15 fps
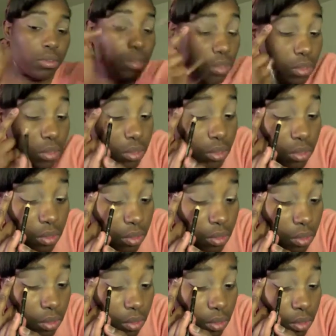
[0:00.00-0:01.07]
to
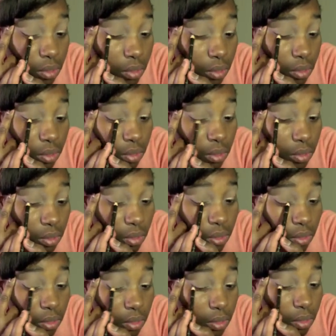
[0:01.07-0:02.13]
make it pop out a little
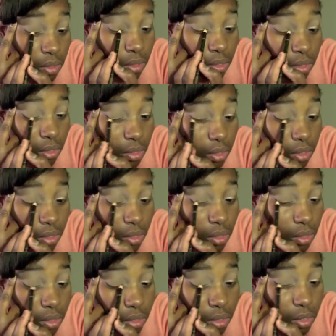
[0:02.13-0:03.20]
bit more. So that's what I'm
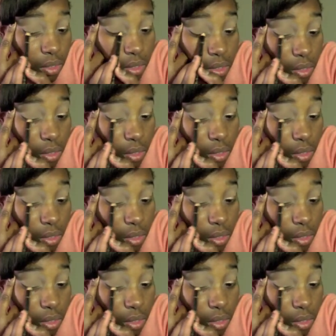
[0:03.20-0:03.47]
doing right now.